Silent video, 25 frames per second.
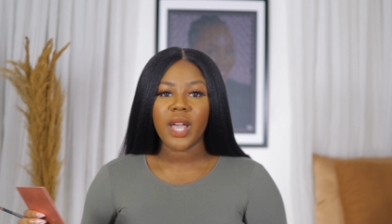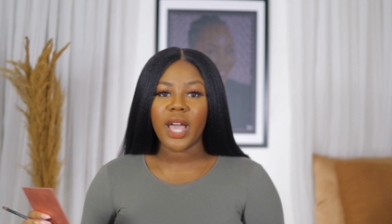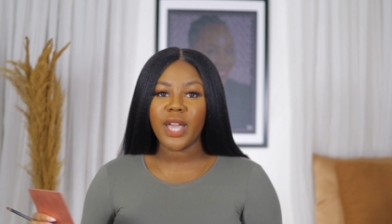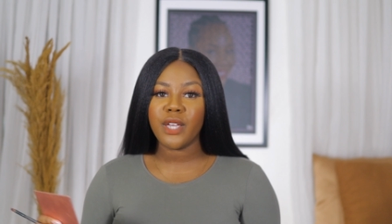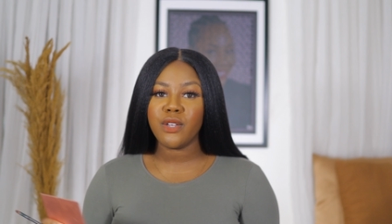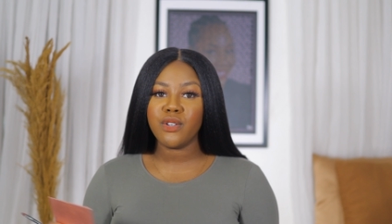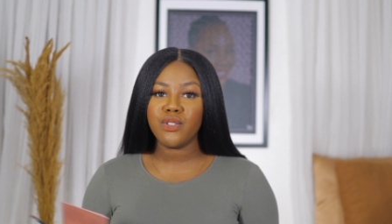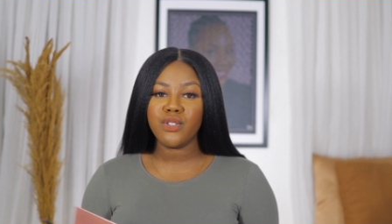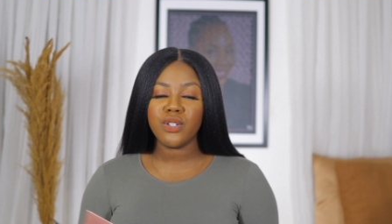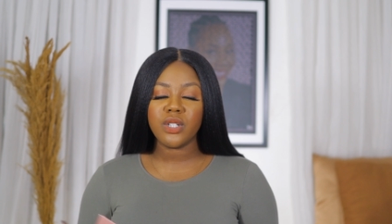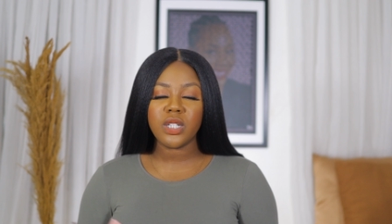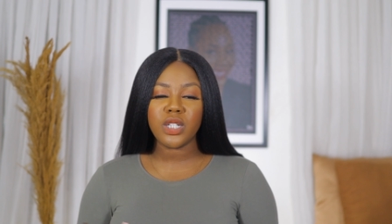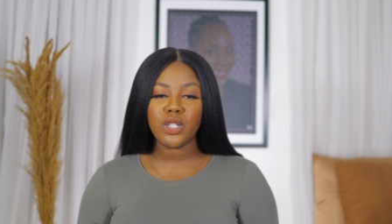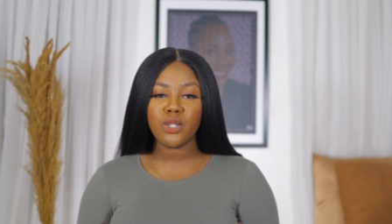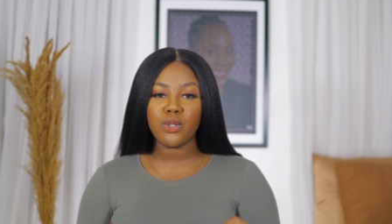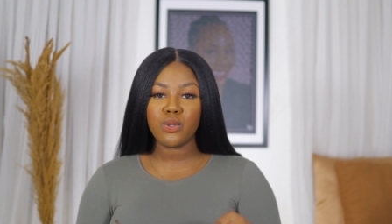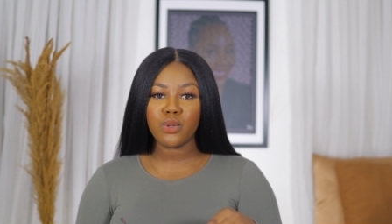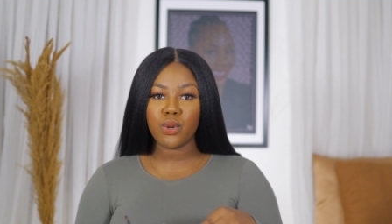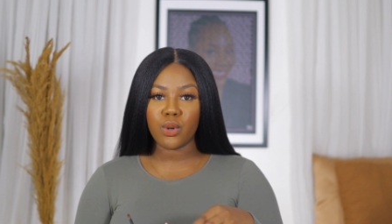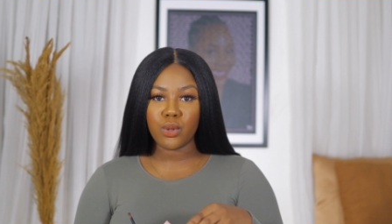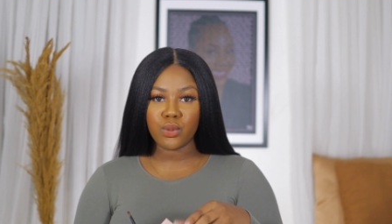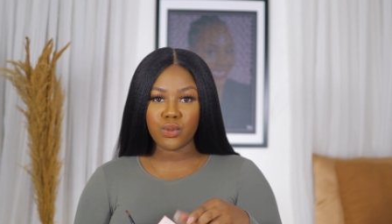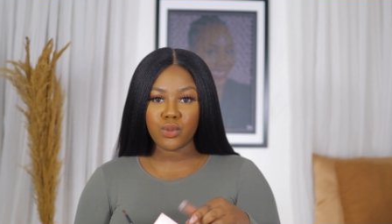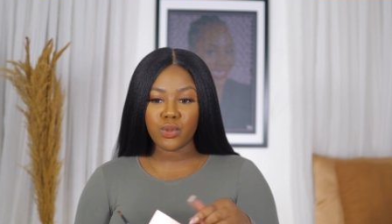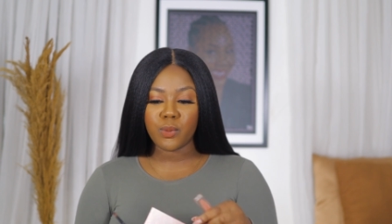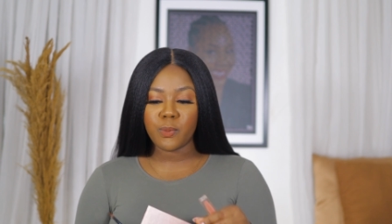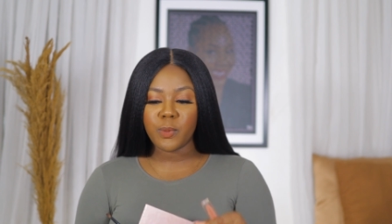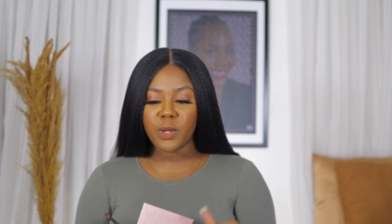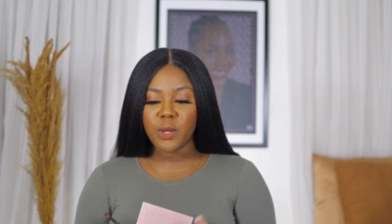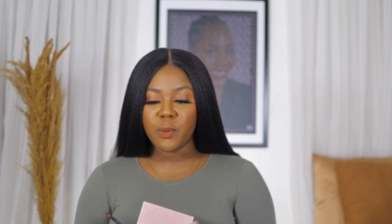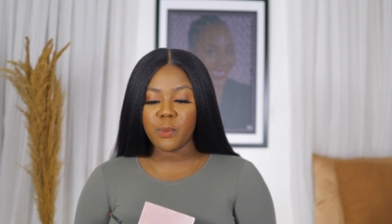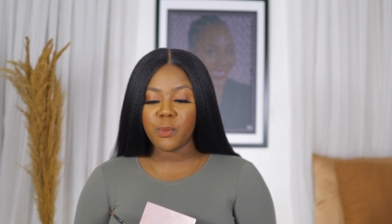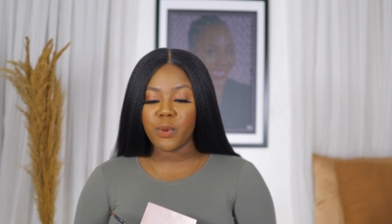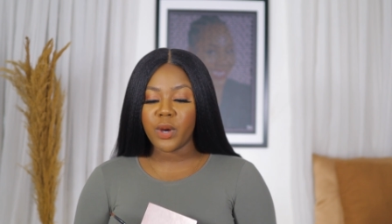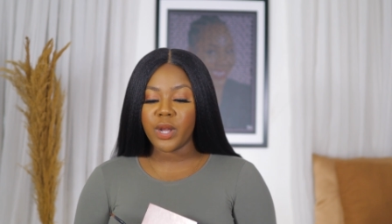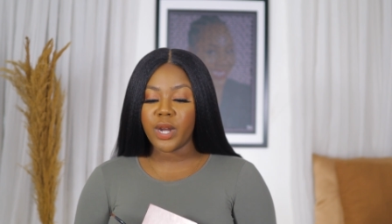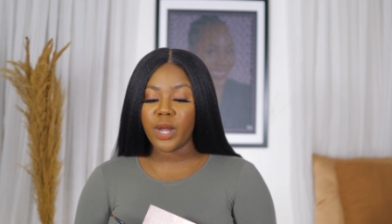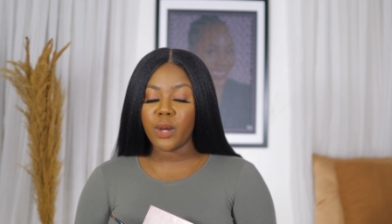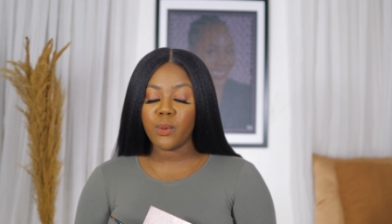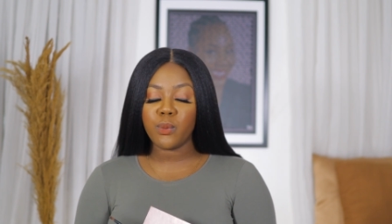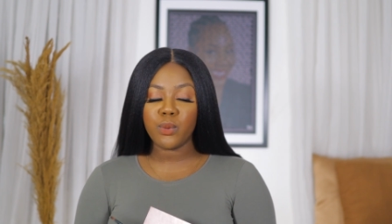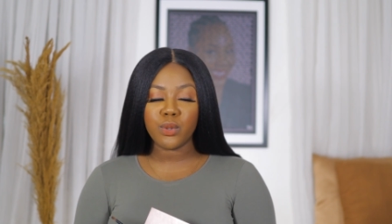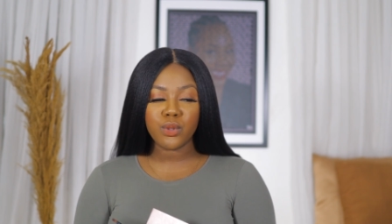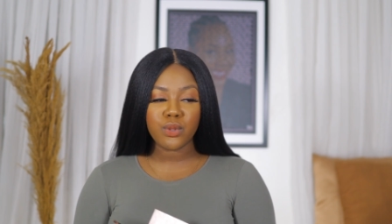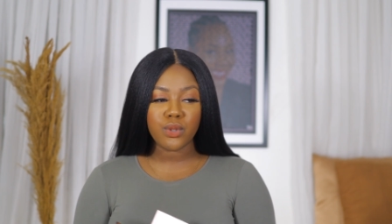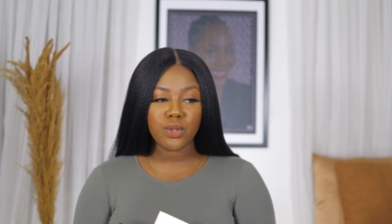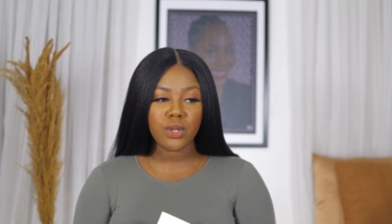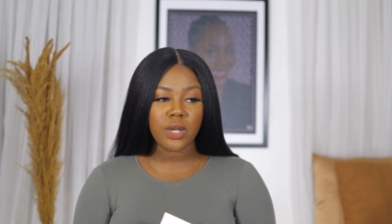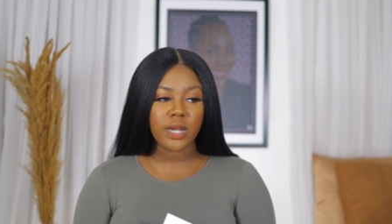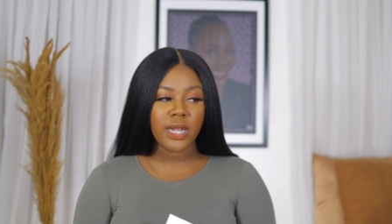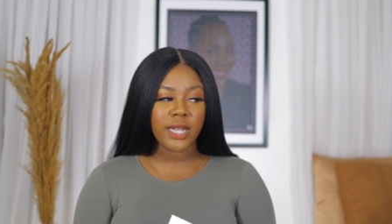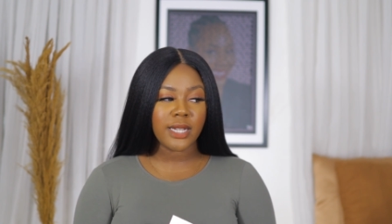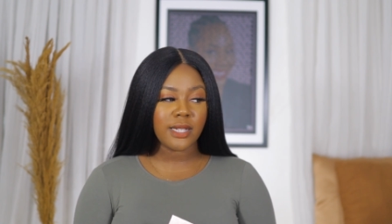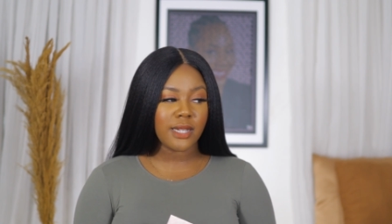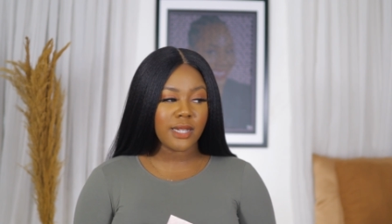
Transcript: usually talk to people and I want to